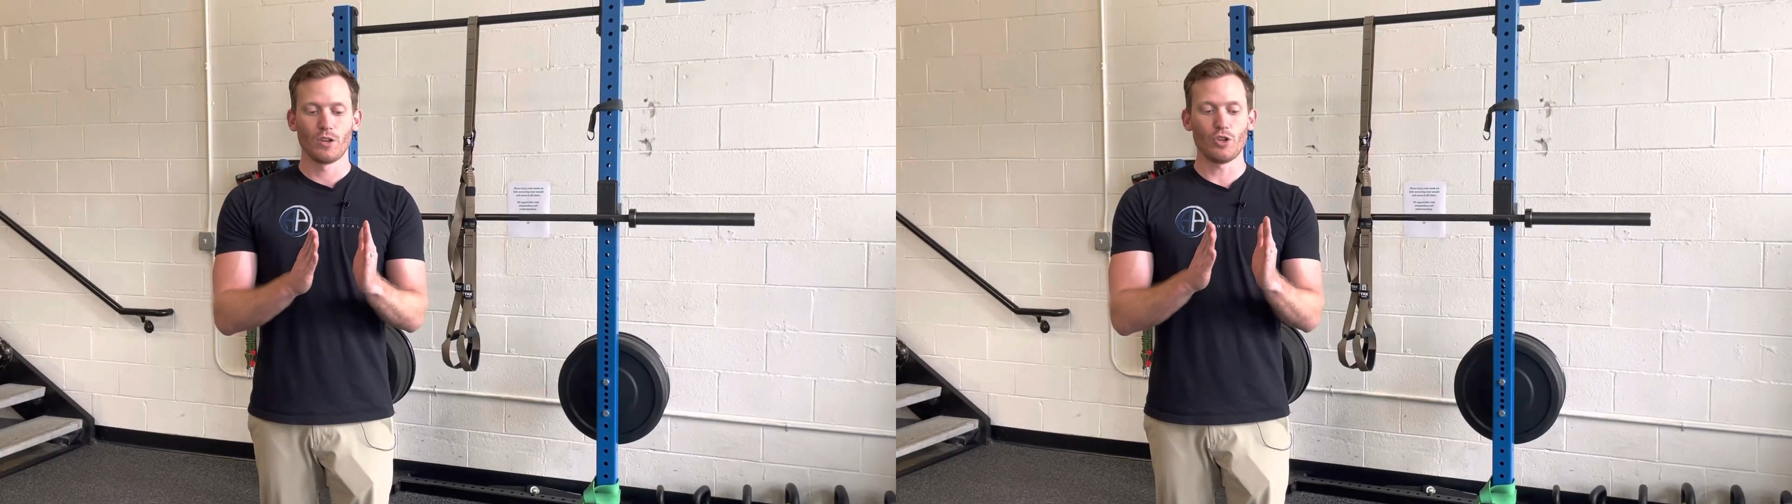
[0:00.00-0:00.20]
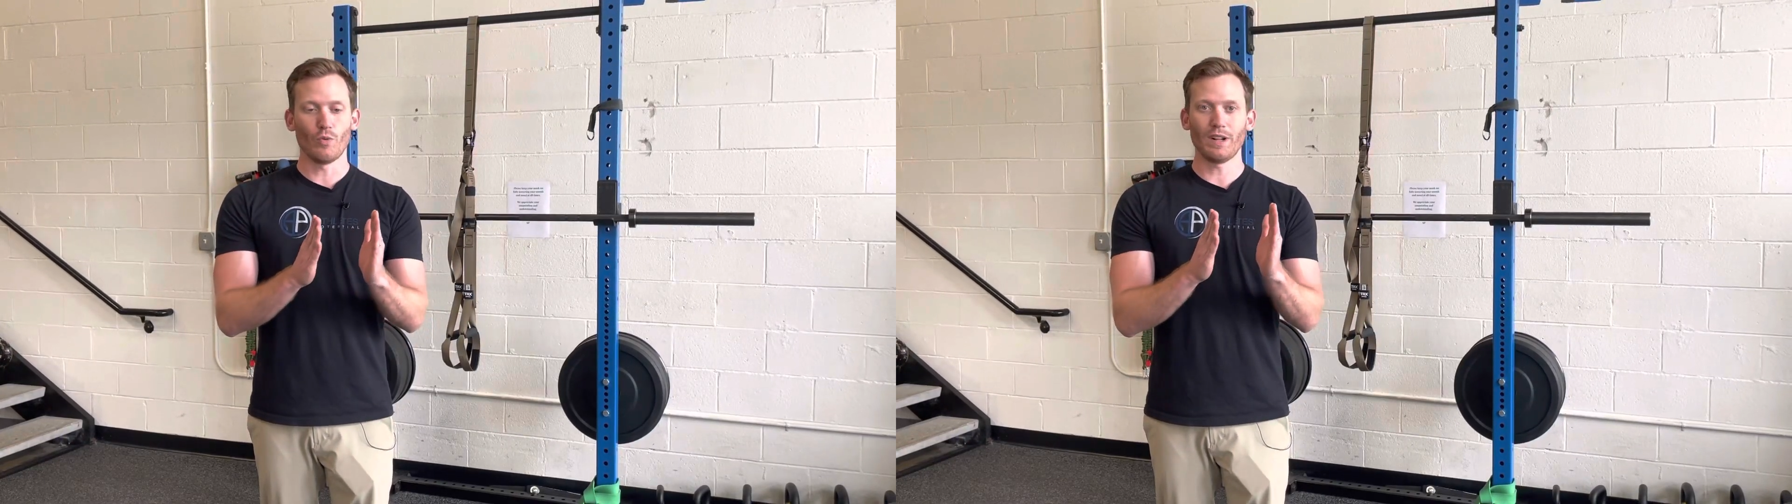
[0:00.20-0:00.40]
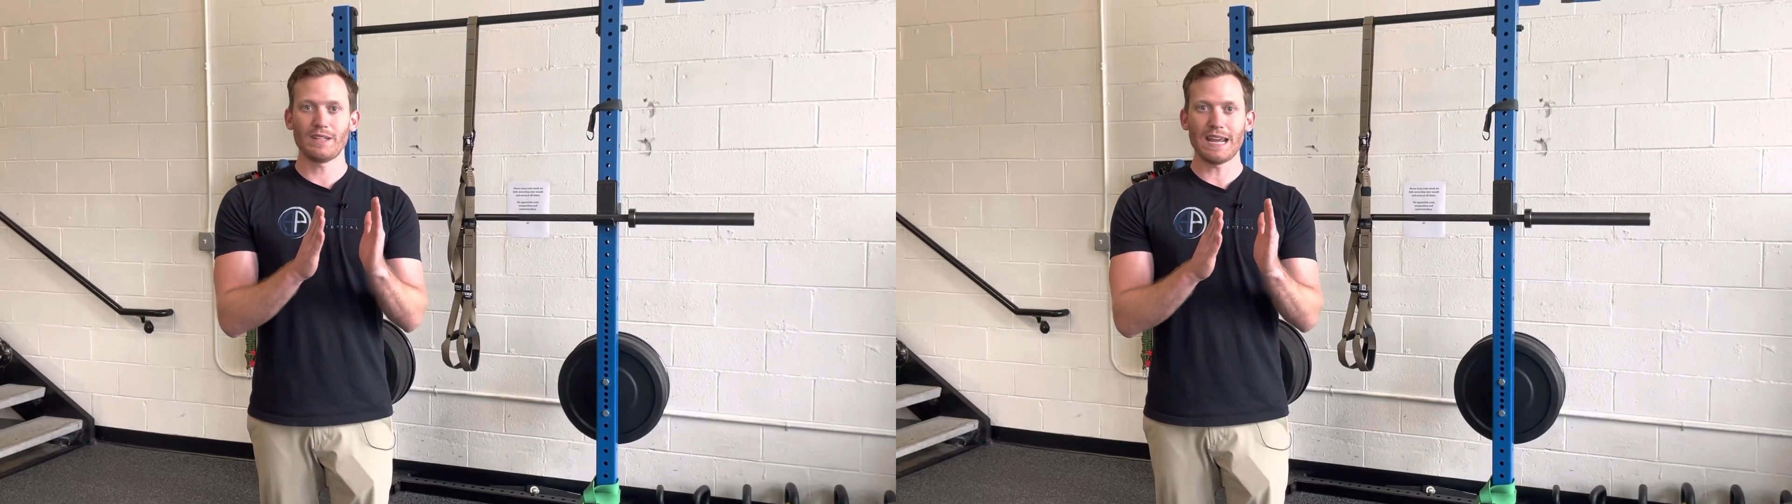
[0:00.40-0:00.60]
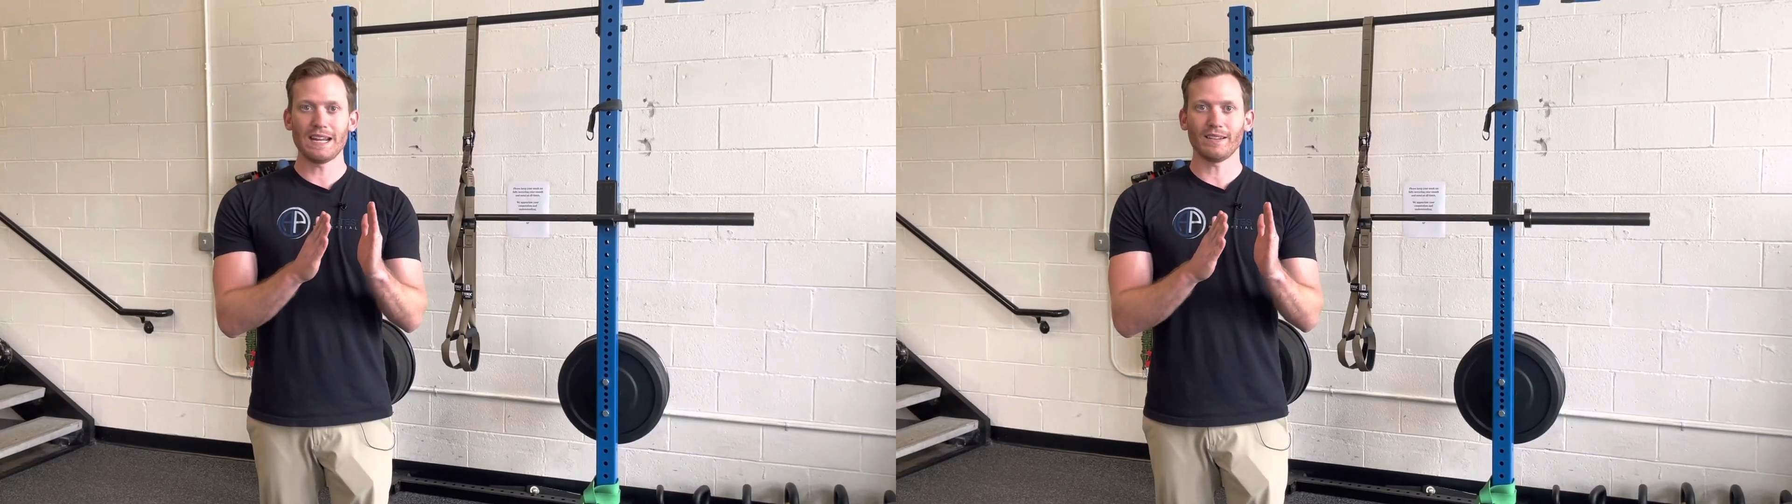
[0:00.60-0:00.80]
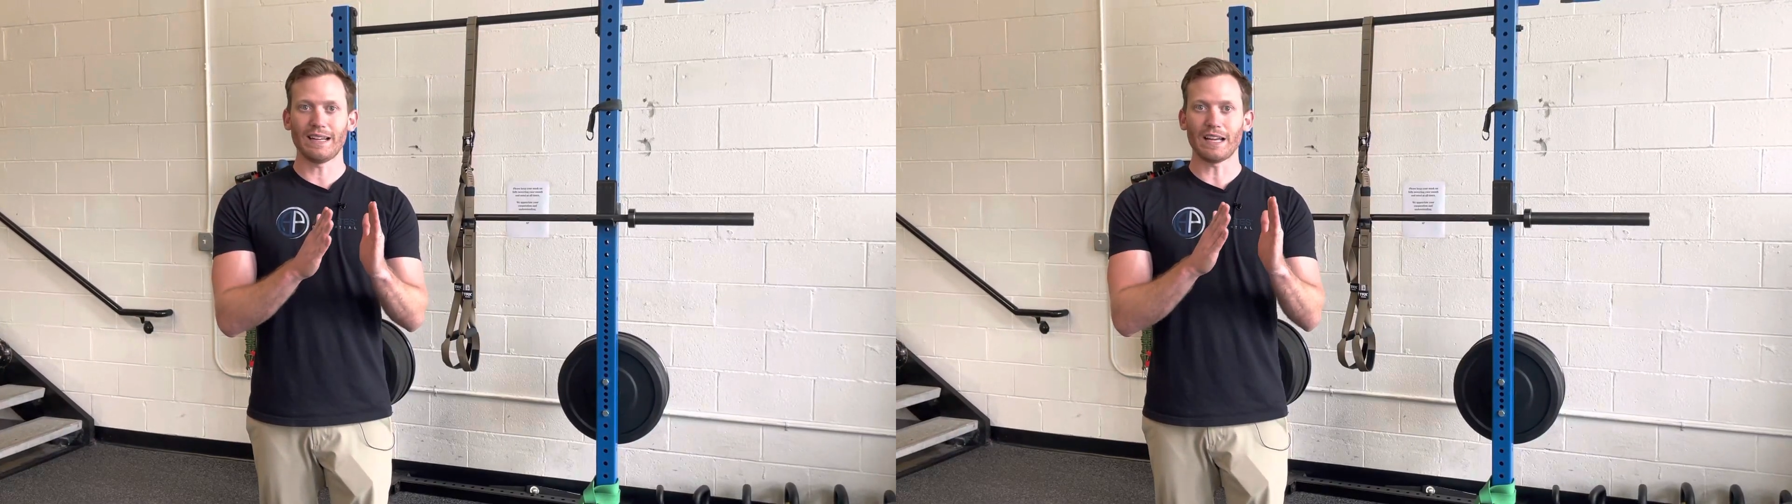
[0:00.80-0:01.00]
you want to
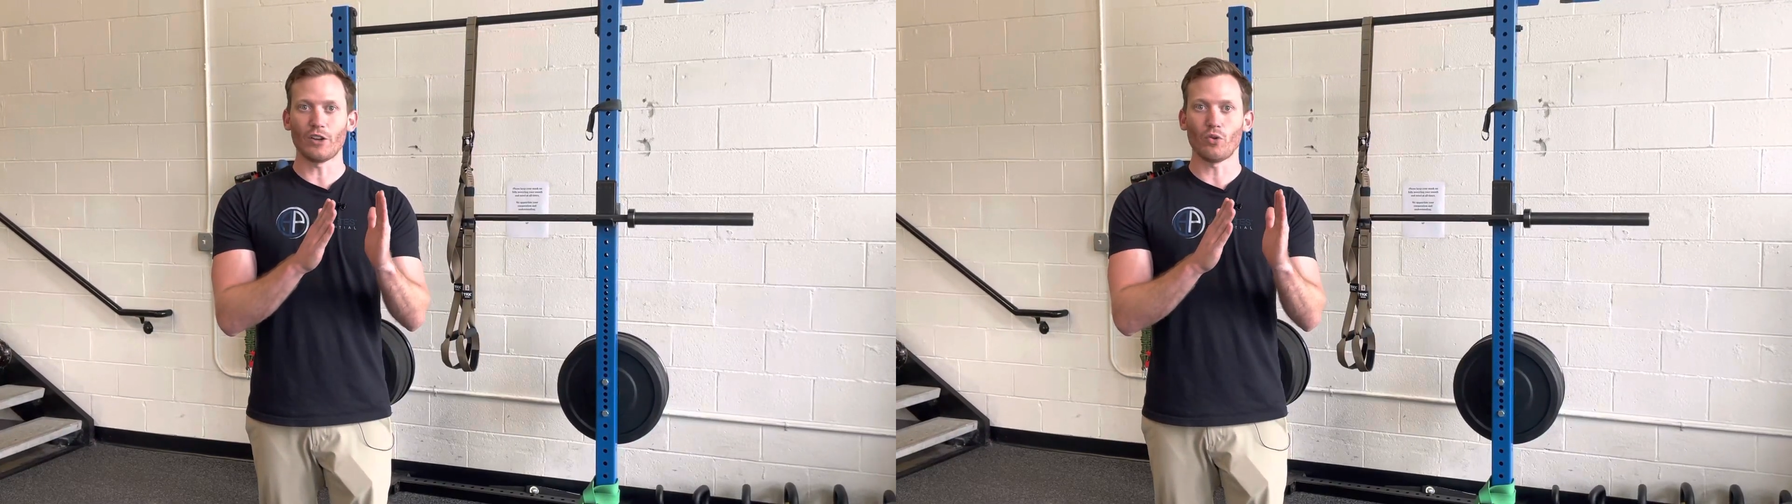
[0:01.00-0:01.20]
take like a